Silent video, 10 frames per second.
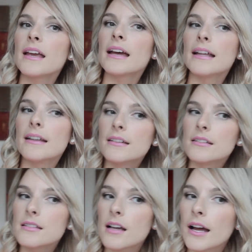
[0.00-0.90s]

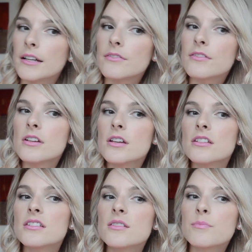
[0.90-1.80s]
and kind of
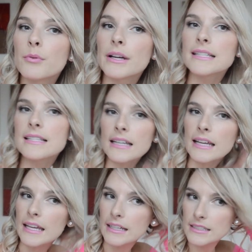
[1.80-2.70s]
spritz
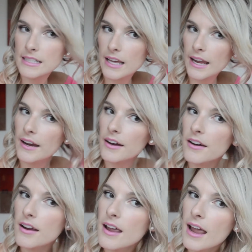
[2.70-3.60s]
into the
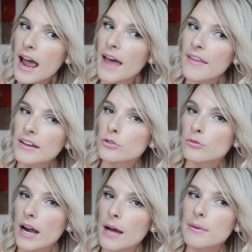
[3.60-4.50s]
hair and then
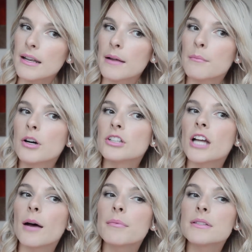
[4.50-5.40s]
grab it and push
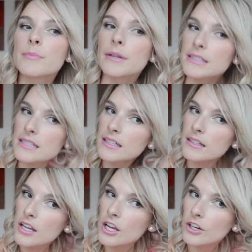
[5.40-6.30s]
up. Spritz
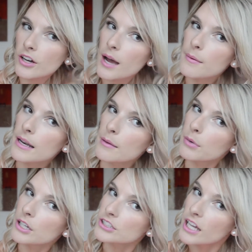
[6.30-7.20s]
in, grab it and
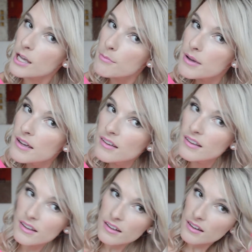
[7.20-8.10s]
push up.
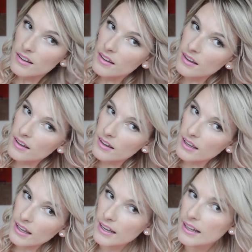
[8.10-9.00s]

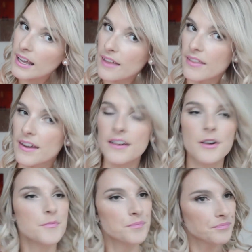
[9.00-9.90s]
And again
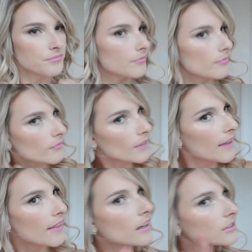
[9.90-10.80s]
there.
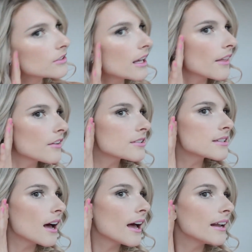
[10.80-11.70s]
And then I'll do the other
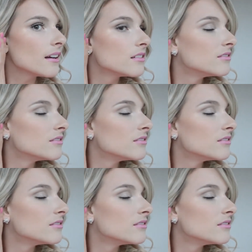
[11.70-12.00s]
side.